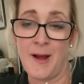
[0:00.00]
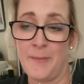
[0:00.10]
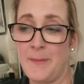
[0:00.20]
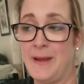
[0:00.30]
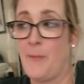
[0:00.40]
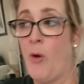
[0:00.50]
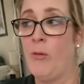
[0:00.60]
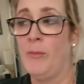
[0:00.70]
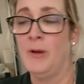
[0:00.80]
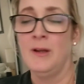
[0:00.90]
I'm
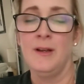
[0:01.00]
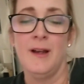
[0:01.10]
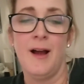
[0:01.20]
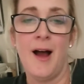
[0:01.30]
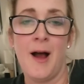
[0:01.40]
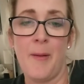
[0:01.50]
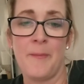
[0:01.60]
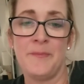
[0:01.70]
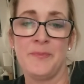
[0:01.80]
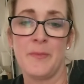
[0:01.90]
home.
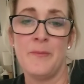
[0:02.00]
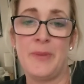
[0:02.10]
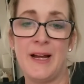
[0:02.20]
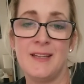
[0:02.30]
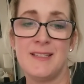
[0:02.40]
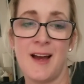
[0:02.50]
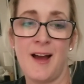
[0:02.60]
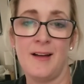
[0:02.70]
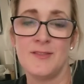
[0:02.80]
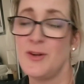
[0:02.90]
But
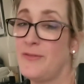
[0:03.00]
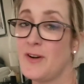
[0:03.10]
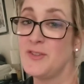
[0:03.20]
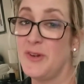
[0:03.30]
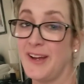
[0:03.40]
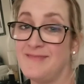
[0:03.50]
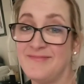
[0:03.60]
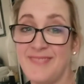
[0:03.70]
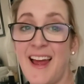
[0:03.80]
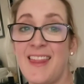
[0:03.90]
so far, so good.
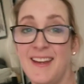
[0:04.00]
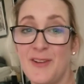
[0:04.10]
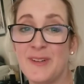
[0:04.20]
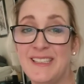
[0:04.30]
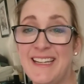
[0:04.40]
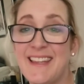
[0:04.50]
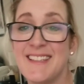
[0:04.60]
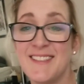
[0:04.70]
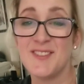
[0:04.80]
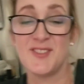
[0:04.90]
I think really
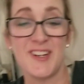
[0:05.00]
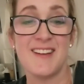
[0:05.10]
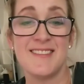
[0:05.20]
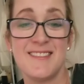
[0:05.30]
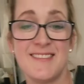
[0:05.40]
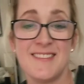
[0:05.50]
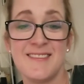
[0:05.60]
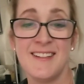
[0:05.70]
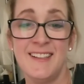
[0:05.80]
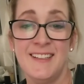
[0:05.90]
this is just
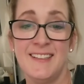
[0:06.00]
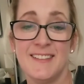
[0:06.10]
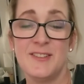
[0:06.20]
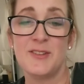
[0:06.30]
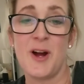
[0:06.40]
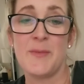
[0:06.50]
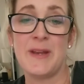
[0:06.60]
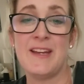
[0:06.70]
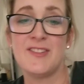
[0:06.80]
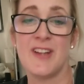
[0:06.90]
a little
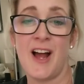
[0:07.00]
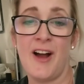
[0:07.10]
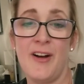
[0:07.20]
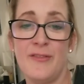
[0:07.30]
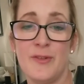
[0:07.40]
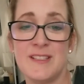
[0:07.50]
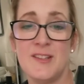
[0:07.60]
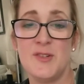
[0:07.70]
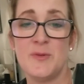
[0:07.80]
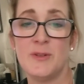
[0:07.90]
combination of
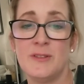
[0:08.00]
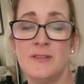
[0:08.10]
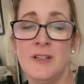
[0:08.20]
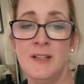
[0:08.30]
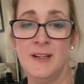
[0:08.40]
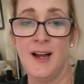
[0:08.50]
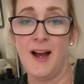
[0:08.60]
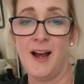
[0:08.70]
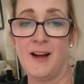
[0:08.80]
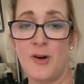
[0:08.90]
residual
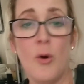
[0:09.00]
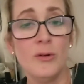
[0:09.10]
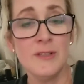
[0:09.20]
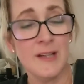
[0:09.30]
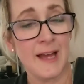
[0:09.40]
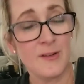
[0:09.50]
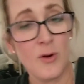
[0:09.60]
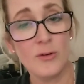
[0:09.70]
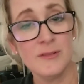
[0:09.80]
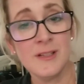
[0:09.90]
head cold,
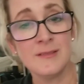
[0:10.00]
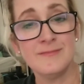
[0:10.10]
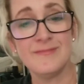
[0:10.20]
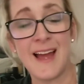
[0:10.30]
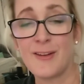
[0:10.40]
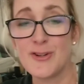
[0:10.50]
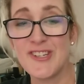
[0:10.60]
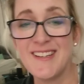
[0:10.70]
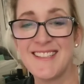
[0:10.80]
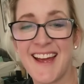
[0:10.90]

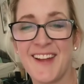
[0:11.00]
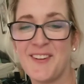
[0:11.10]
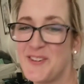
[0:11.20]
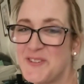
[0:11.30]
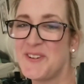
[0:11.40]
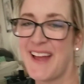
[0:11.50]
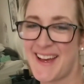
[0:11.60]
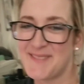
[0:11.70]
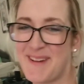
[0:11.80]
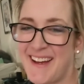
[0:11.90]
allergies, and good old
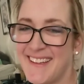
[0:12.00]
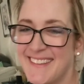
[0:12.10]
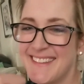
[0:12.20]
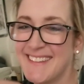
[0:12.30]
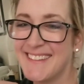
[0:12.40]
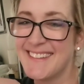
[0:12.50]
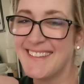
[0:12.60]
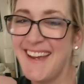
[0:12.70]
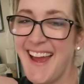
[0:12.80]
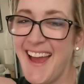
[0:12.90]
asthma.
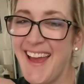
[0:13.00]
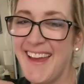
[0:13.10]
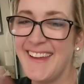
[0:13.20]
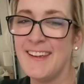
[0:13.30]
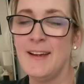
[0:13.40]
Yay!